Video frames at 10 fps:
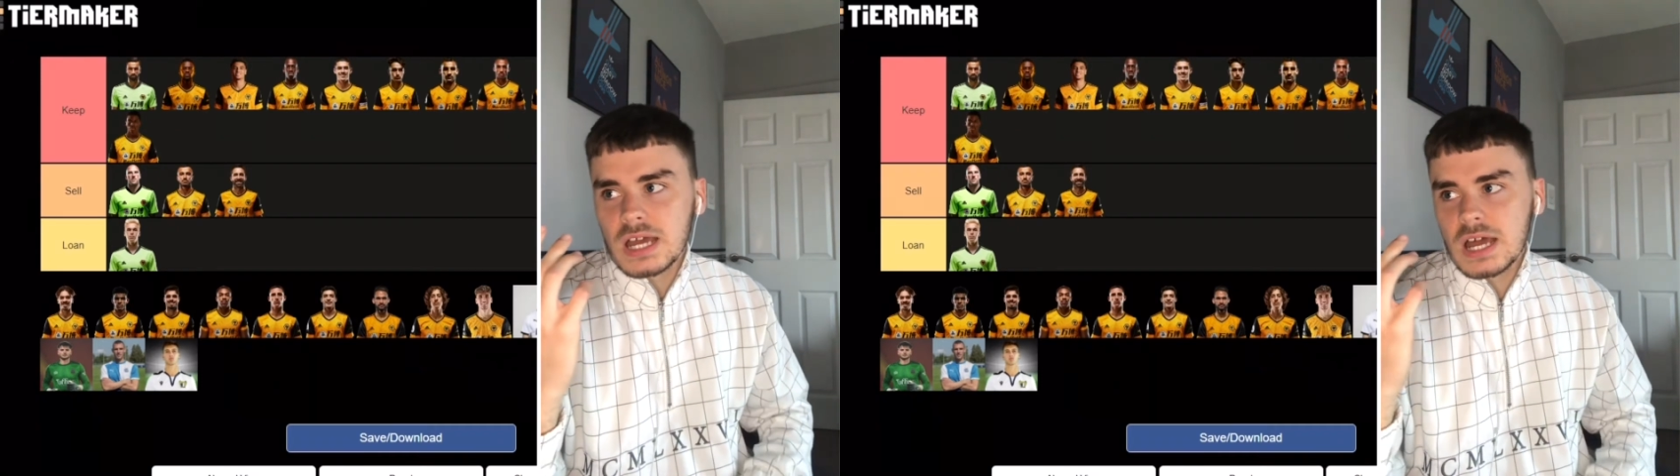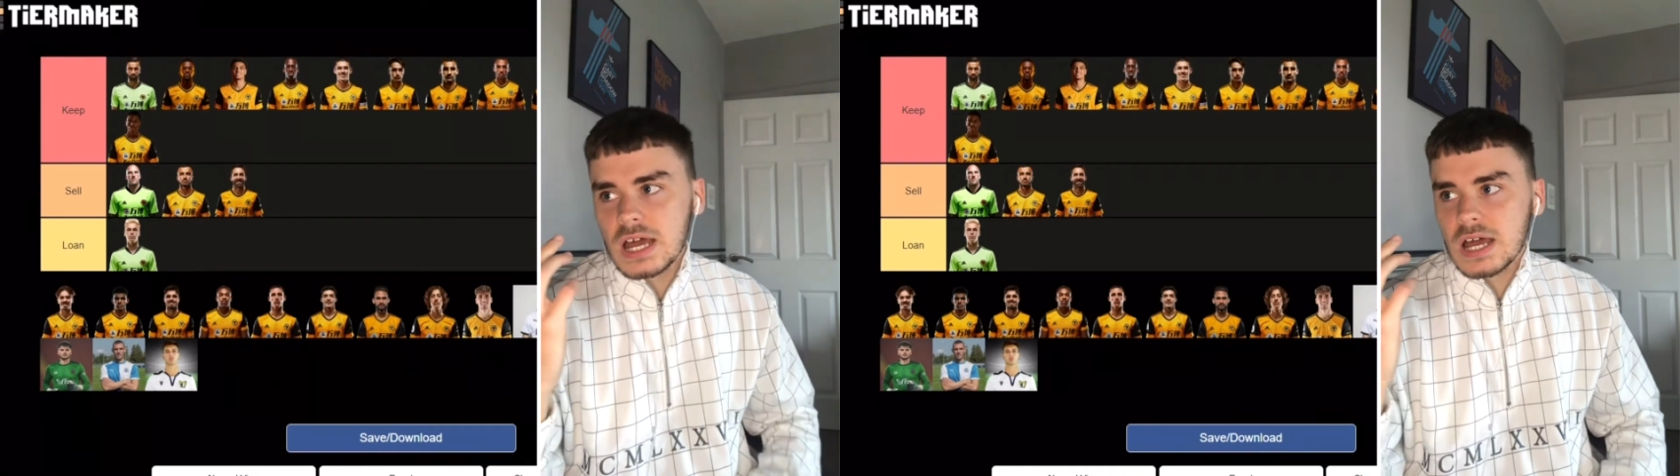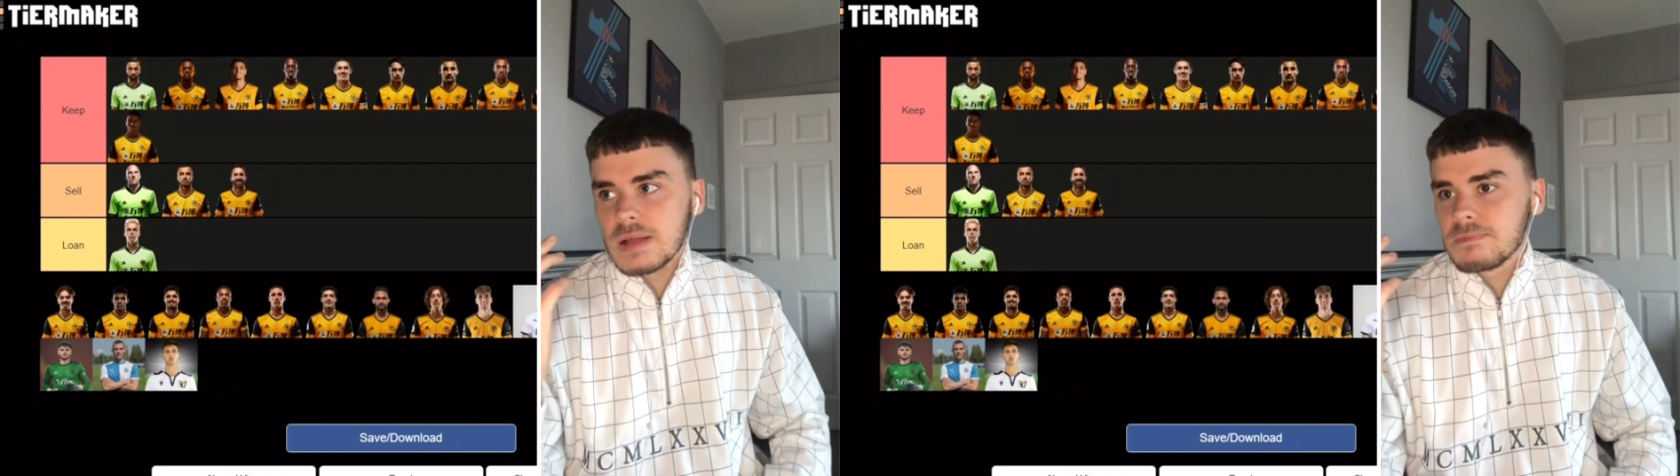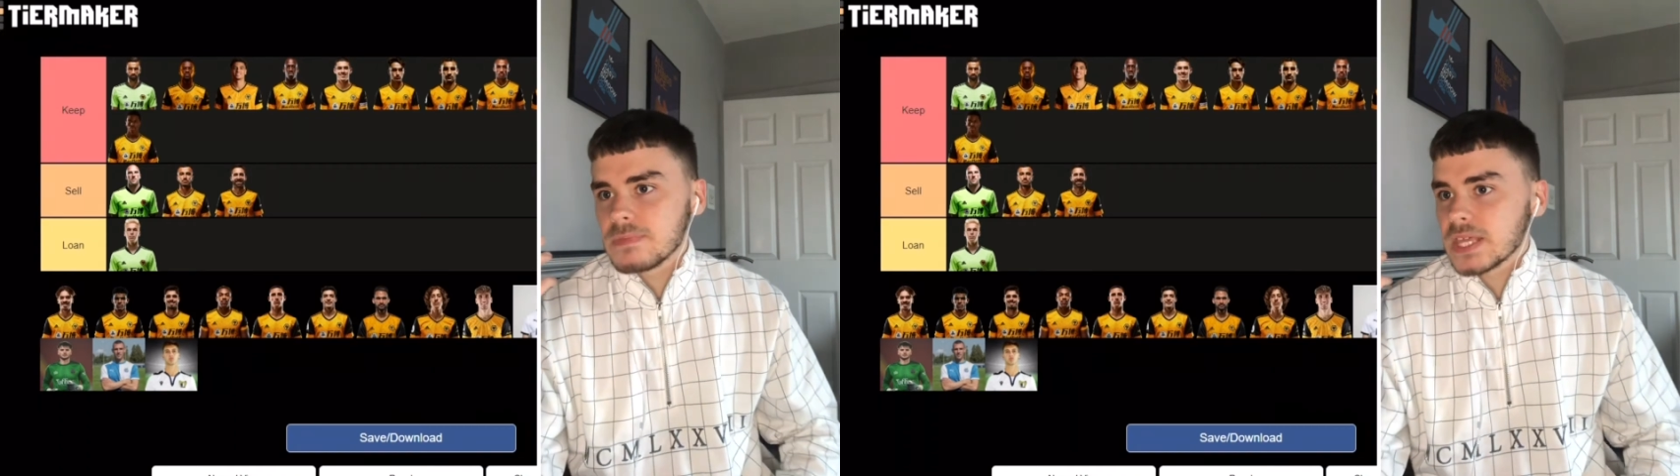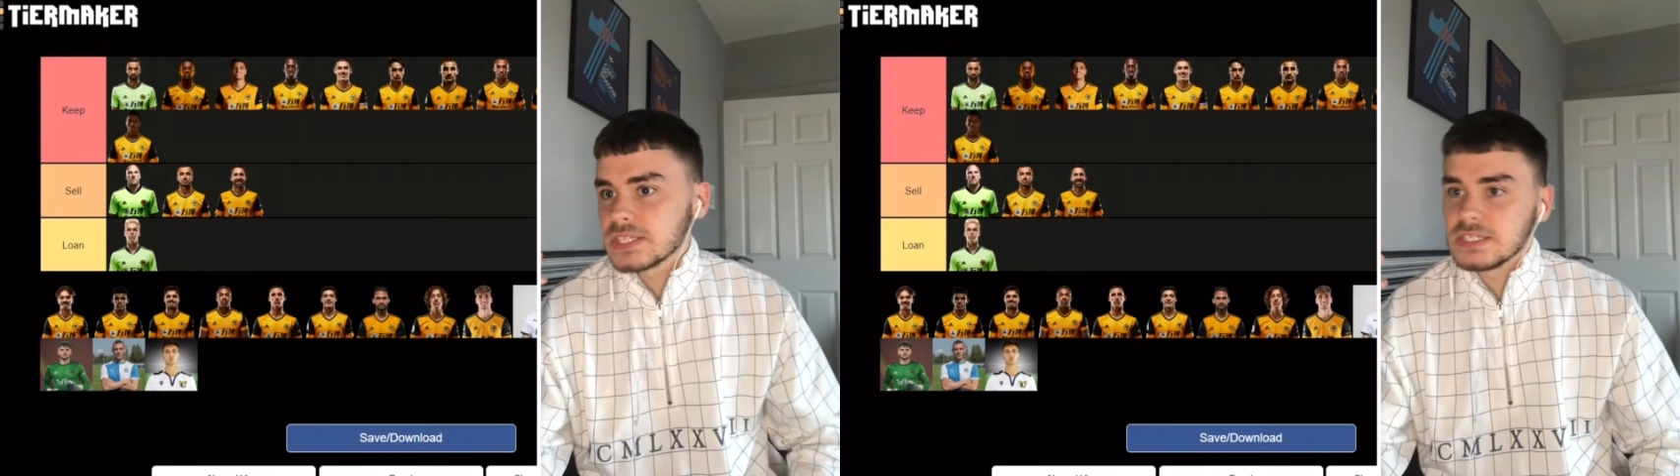
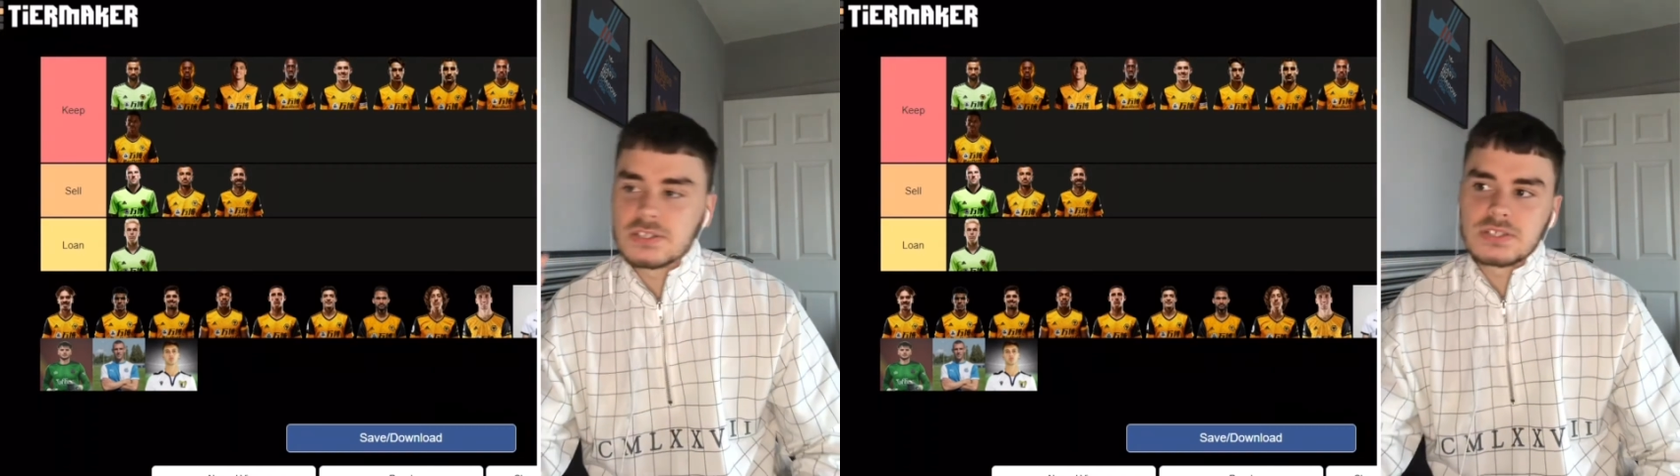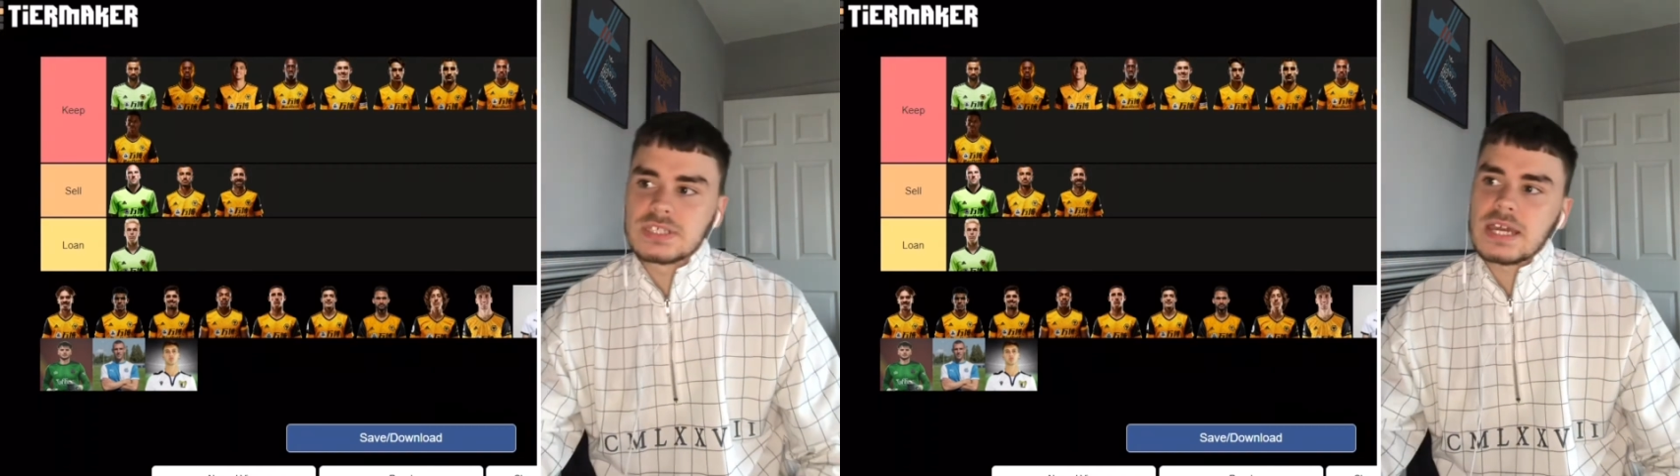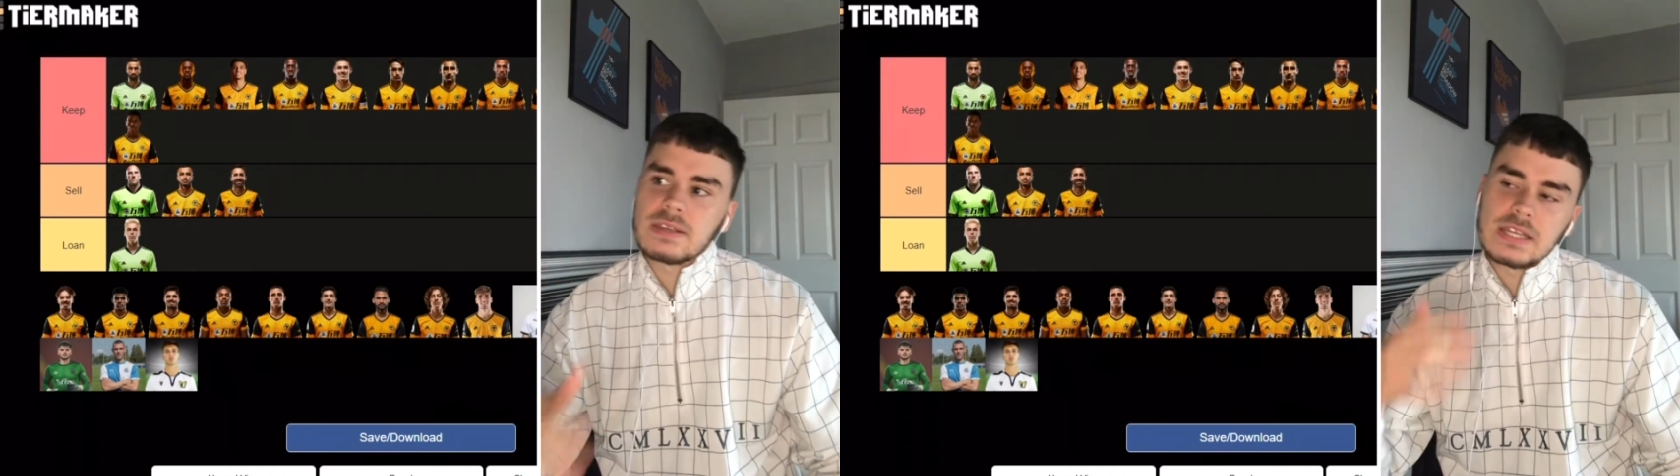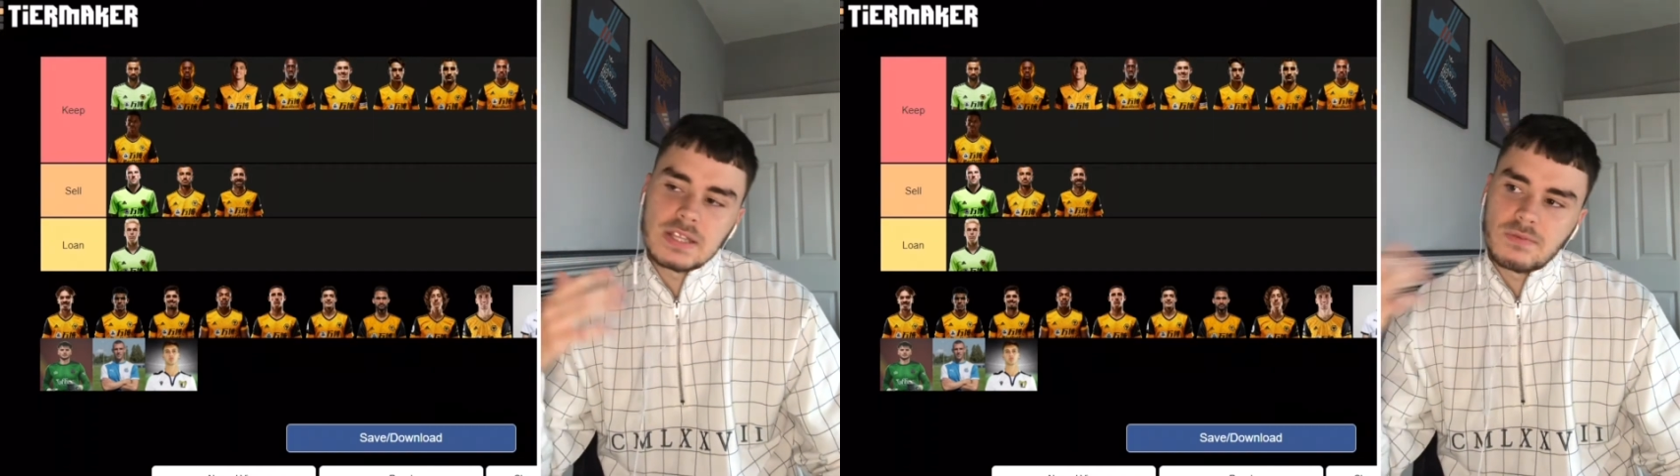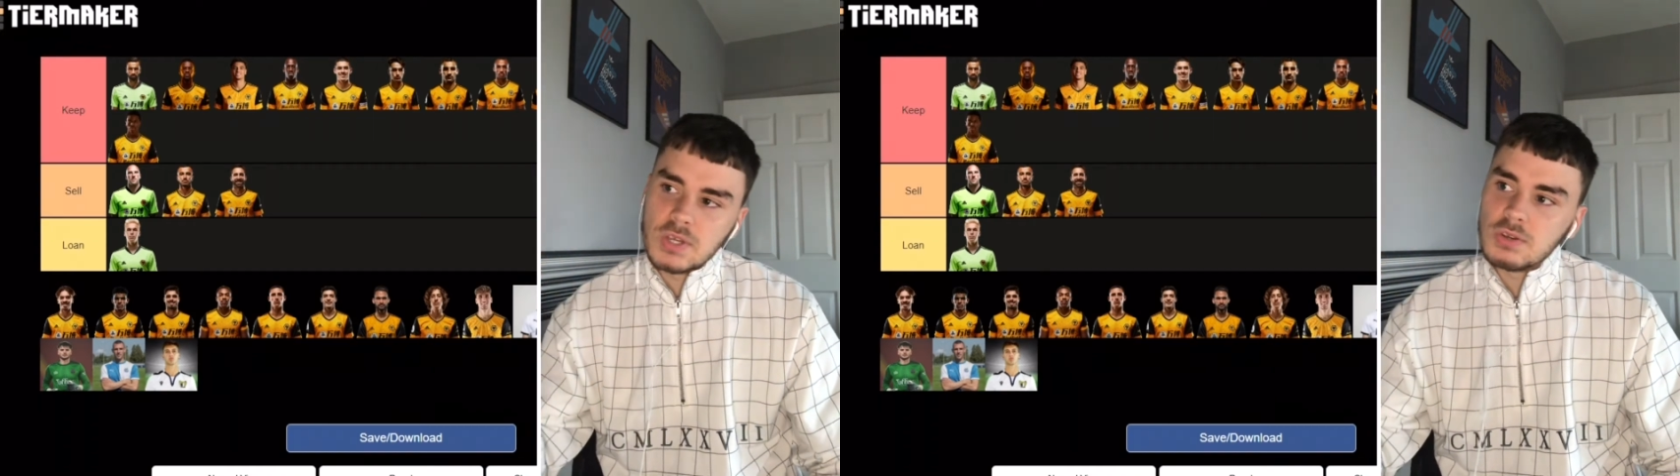I think you could say in the
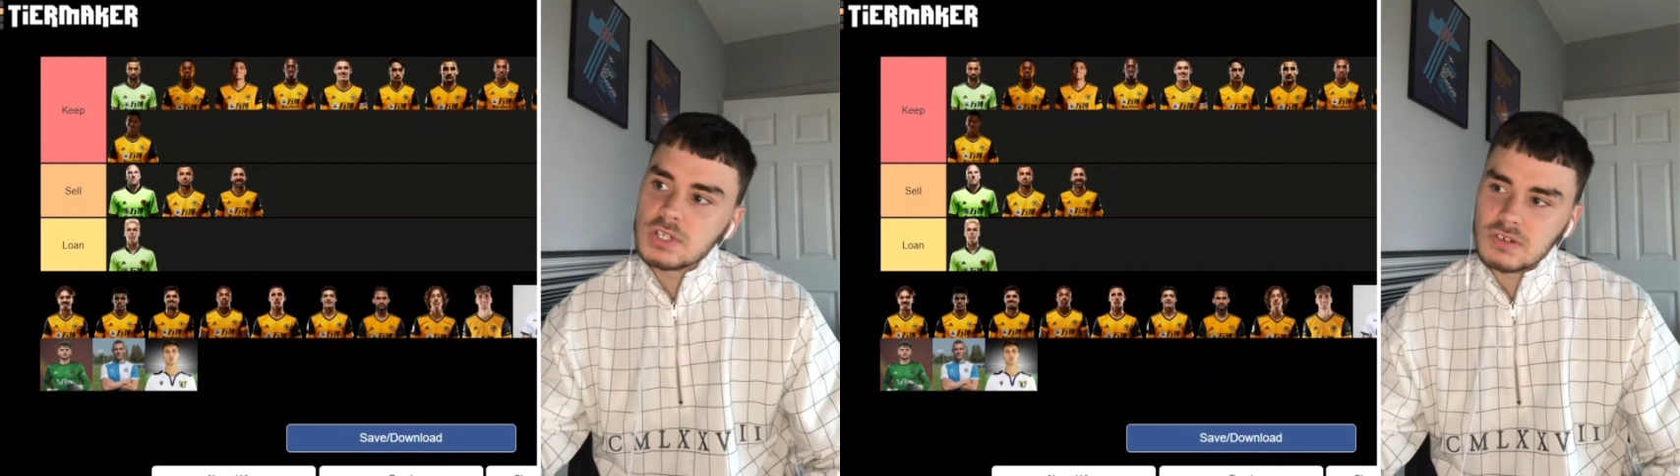future